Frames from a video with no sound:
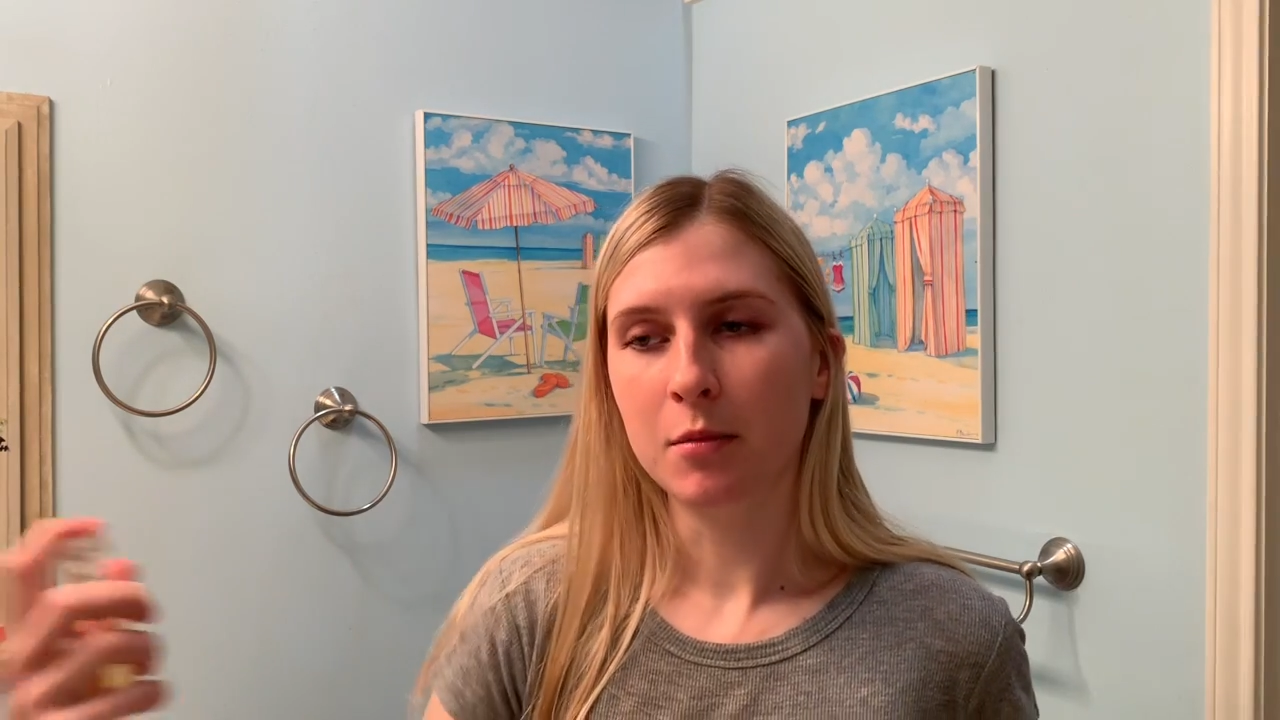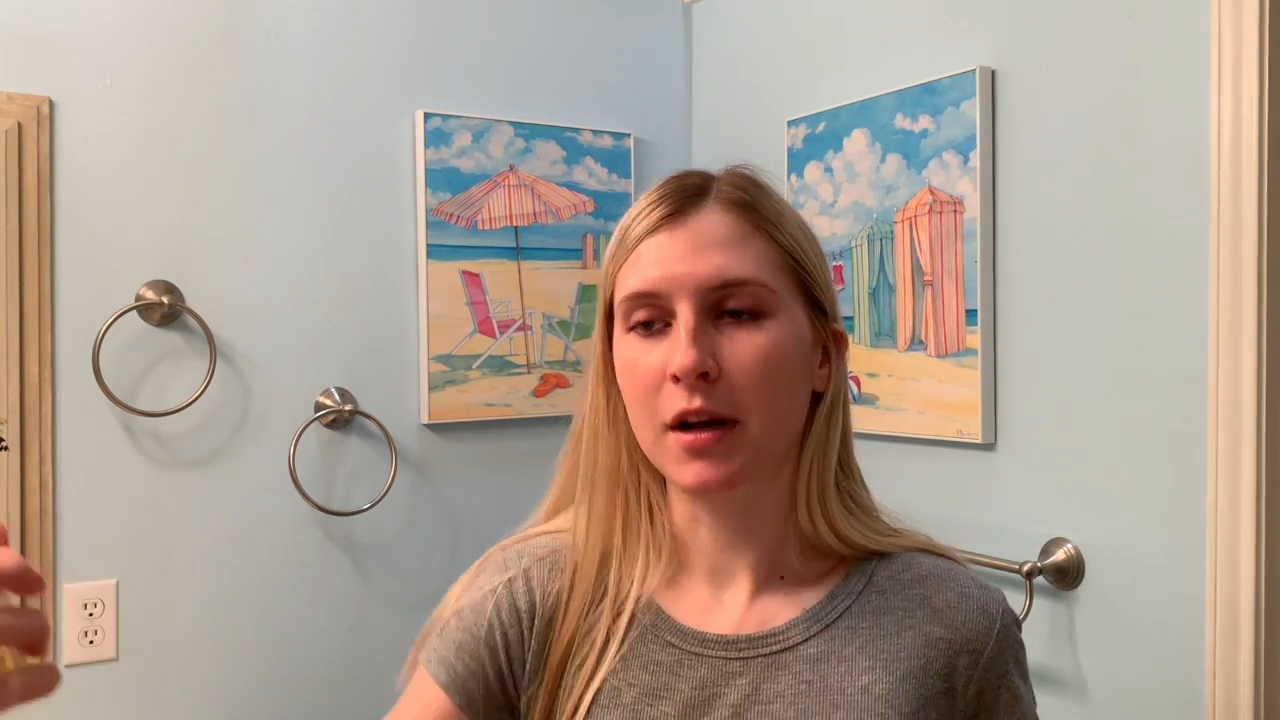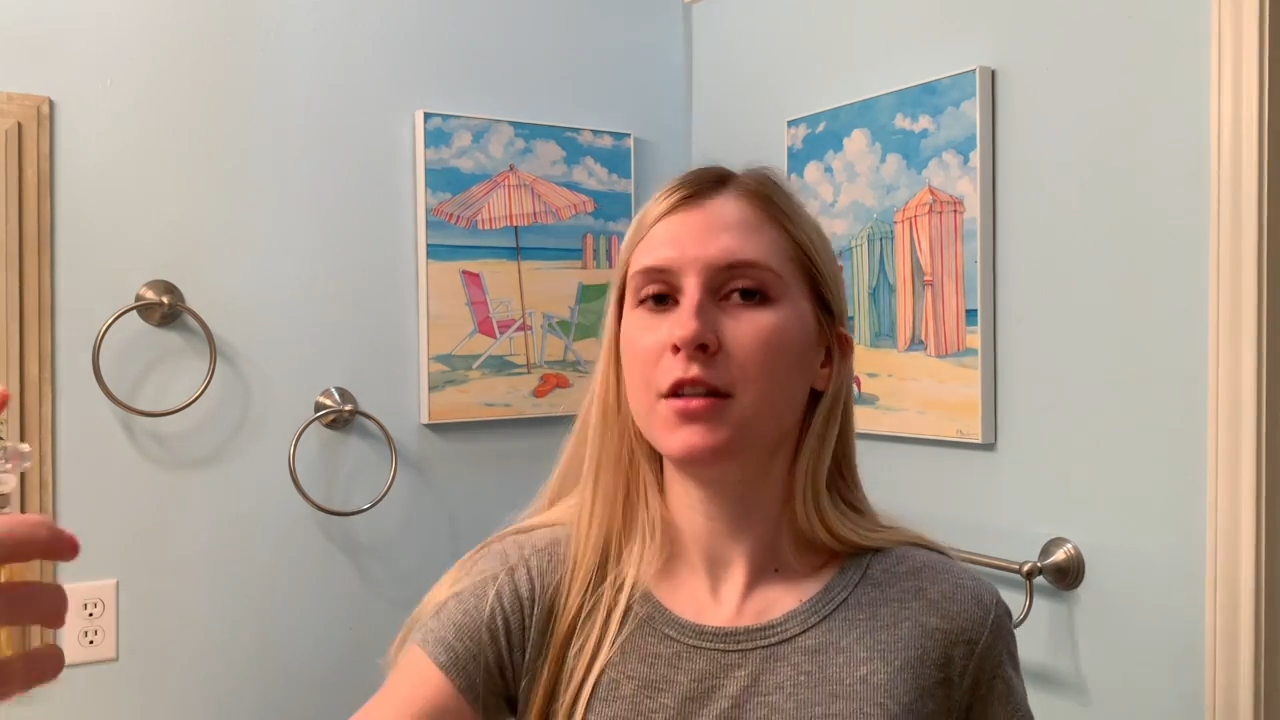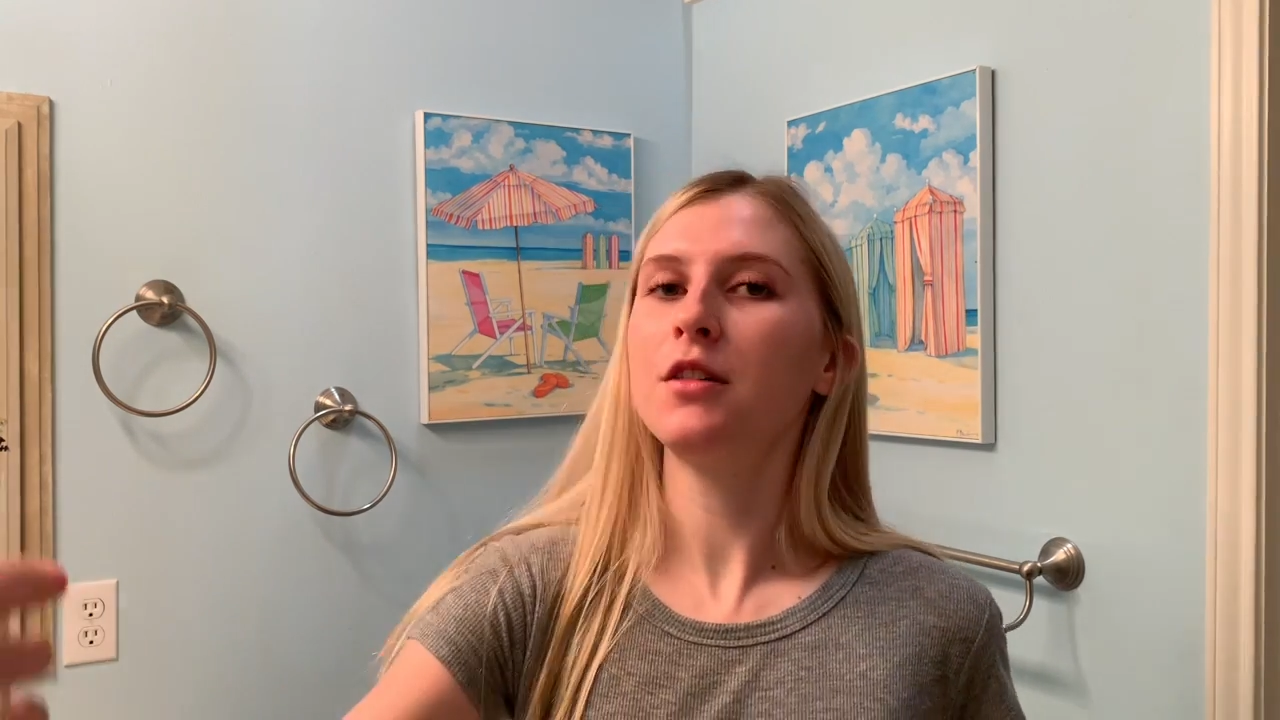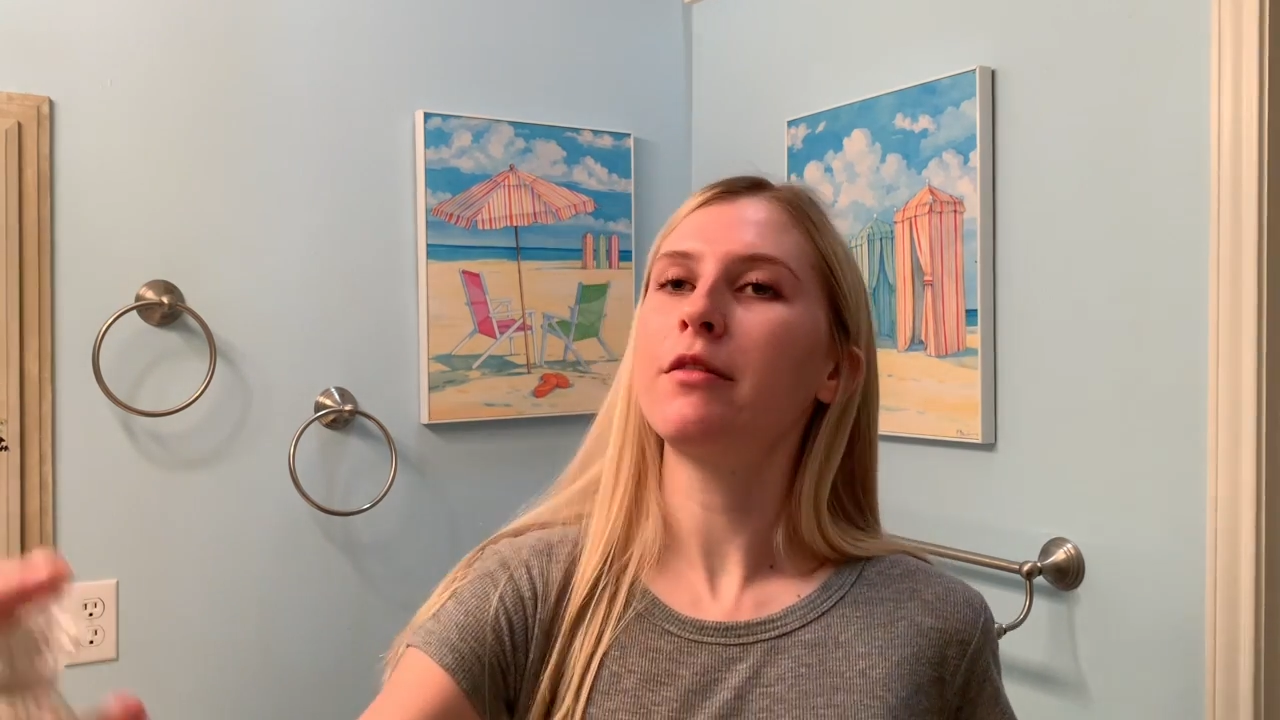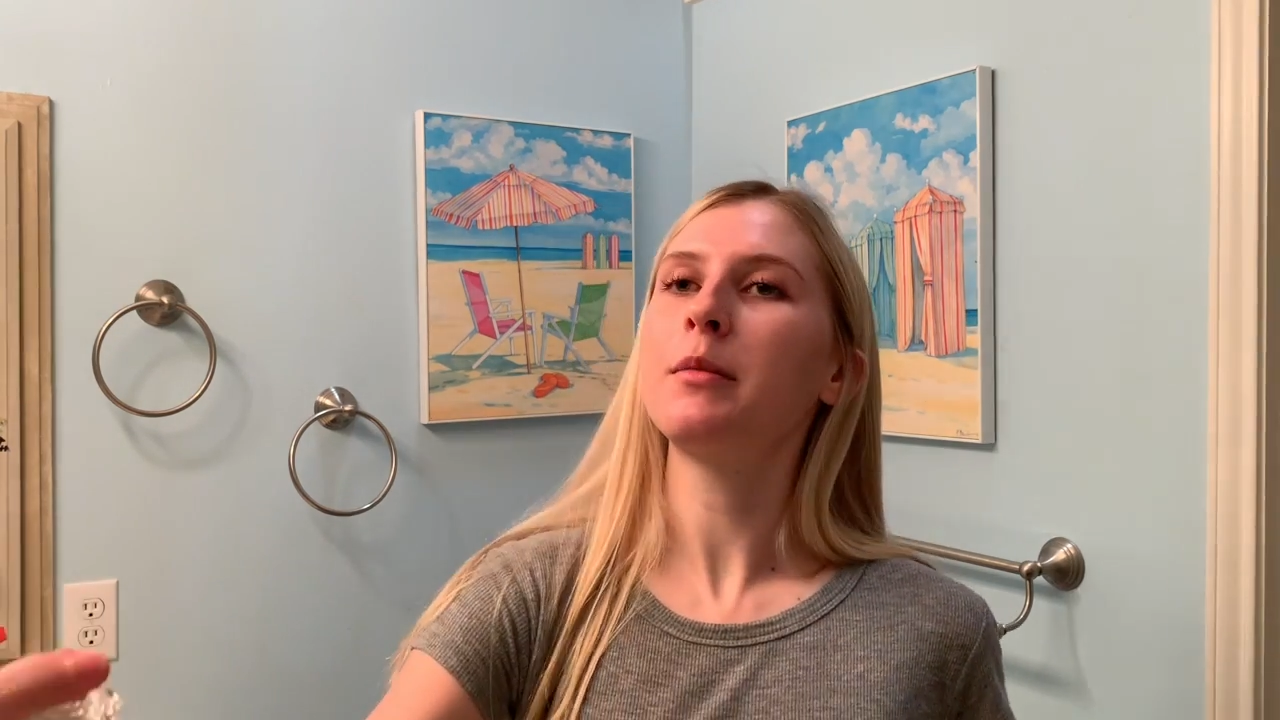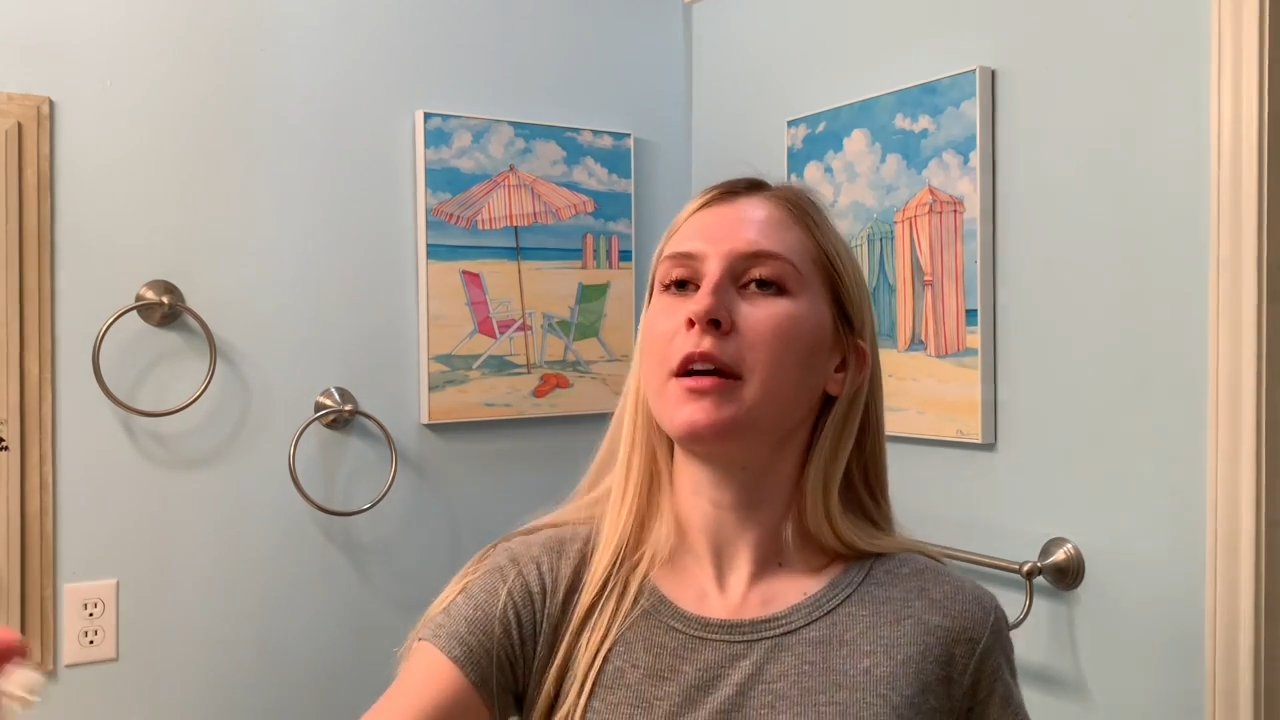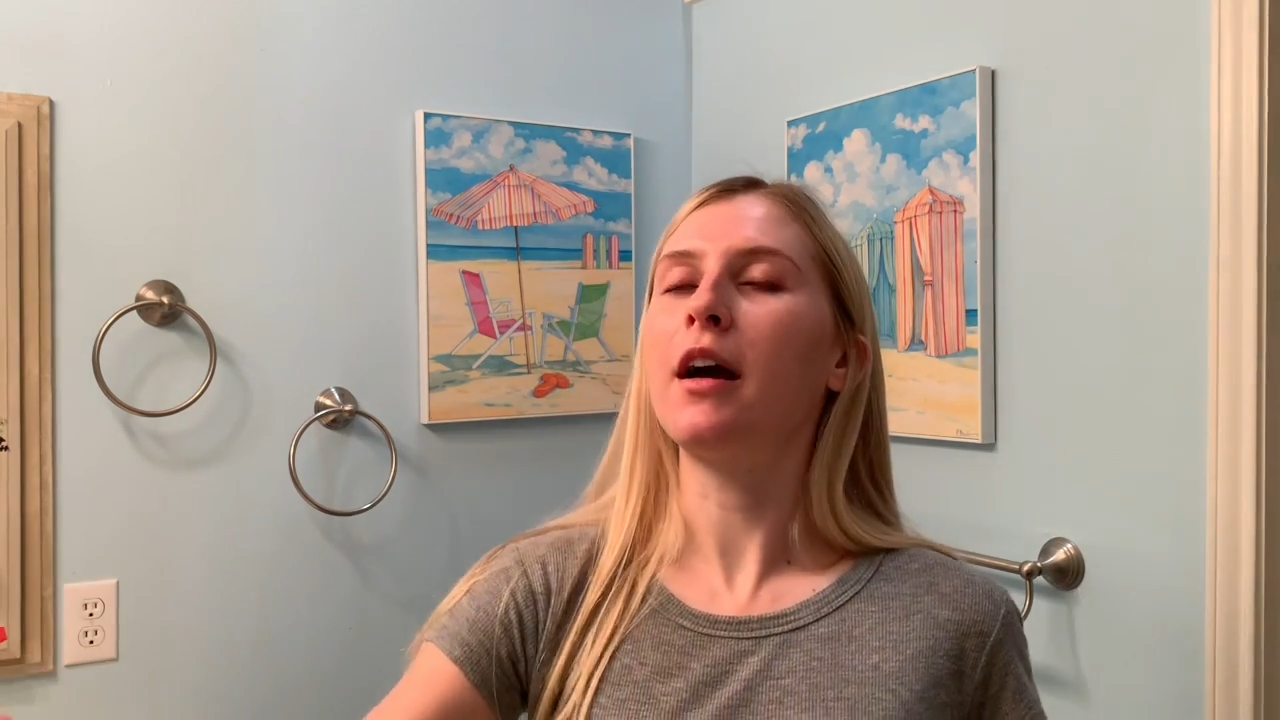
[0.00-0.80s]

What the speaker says: but I do it from like